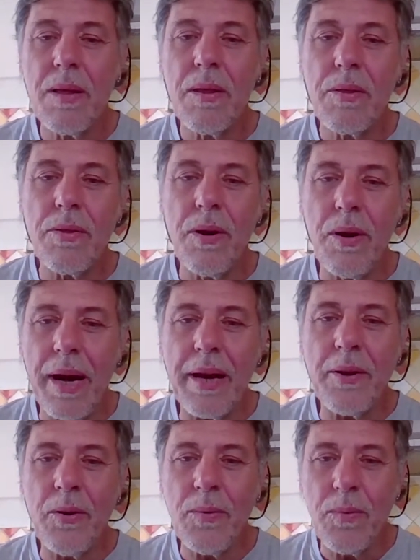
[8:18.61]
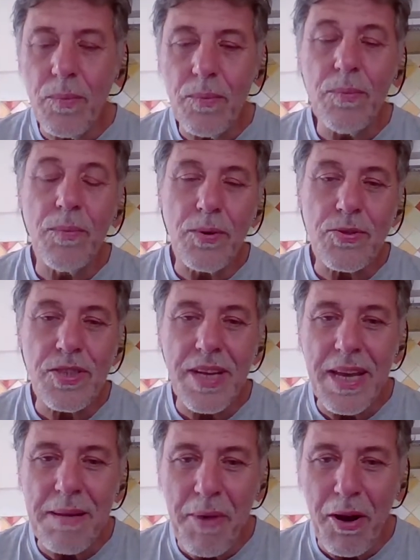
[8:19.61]
thought, I know, we'll
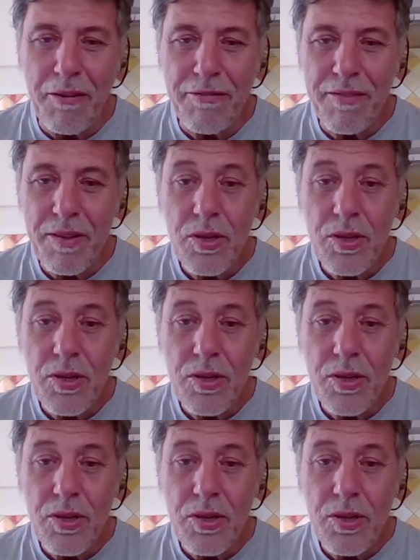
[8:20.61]
see him off